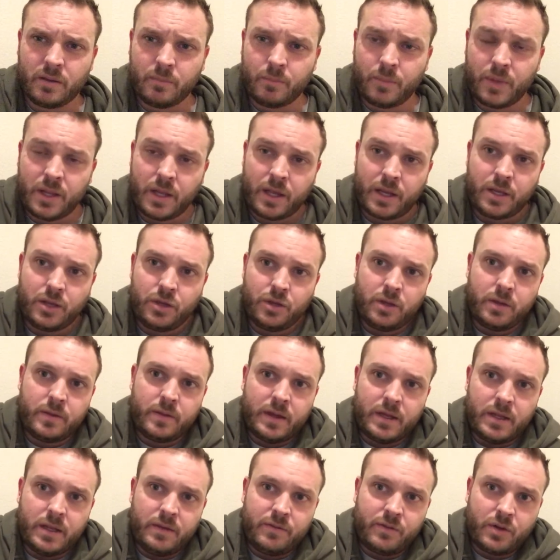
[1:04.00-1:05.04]
But like
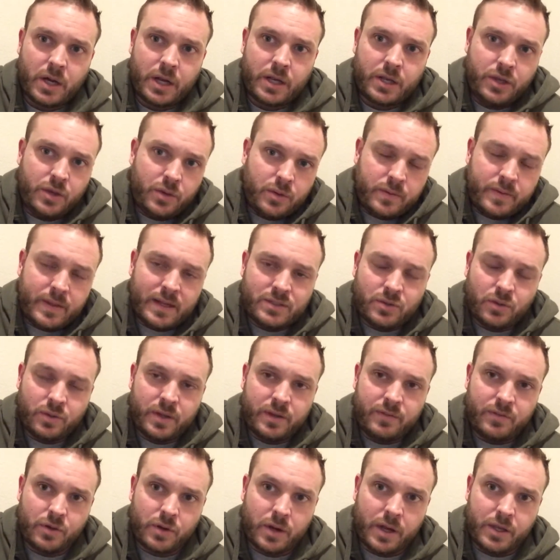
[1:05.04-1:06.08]
that, if you're not, that's
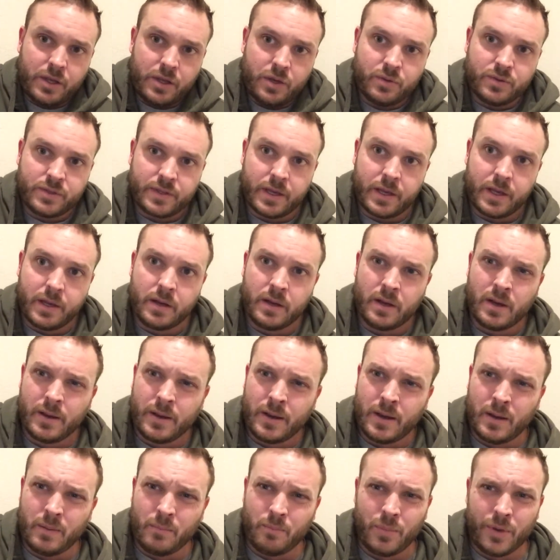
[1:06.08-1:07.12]
only if you're not using it.
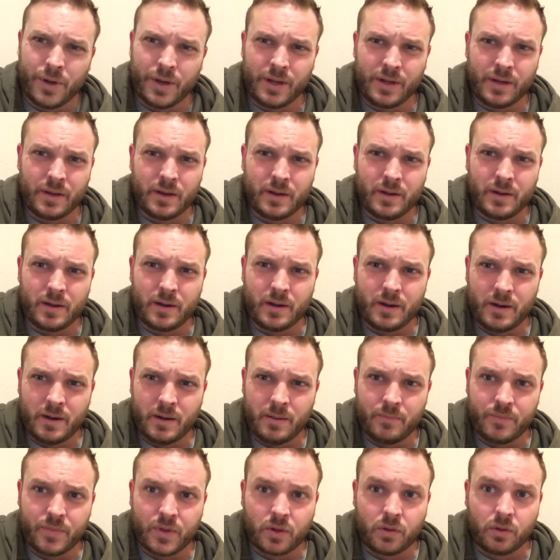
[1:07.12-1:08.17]
But
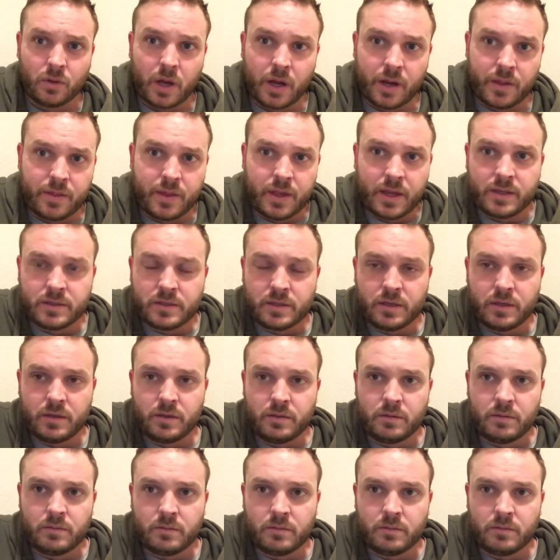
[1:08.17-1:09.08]
there are a lot of things that,